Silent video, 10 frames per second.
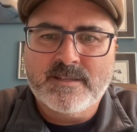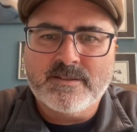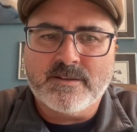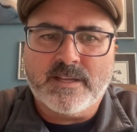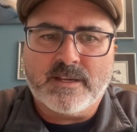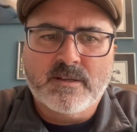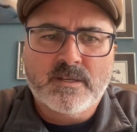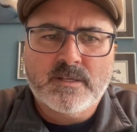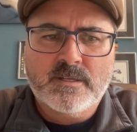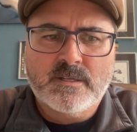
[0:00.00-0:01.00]
They're like,
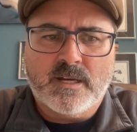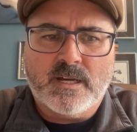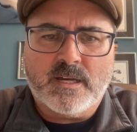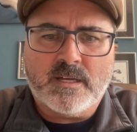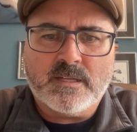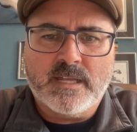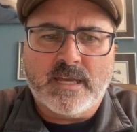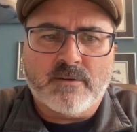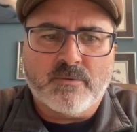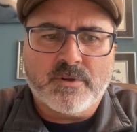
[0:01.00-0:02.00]

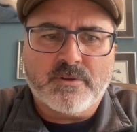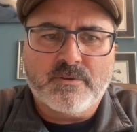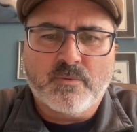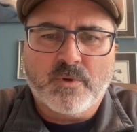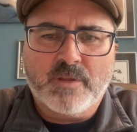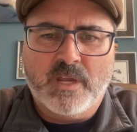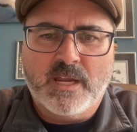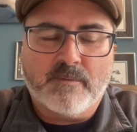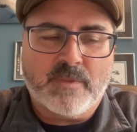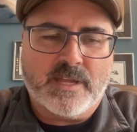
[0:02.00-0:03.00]
yeah. What do you
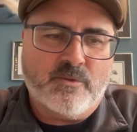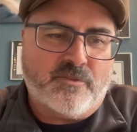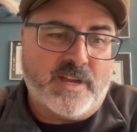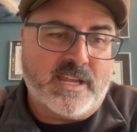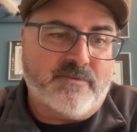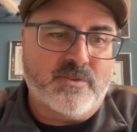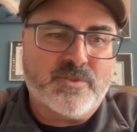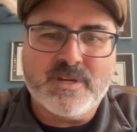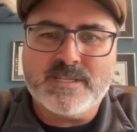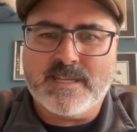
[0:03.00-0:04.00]
mean? I'm like, well, if I give you
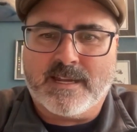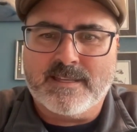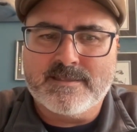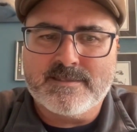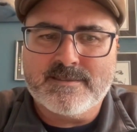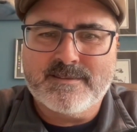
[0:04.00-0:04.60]
3 seconds,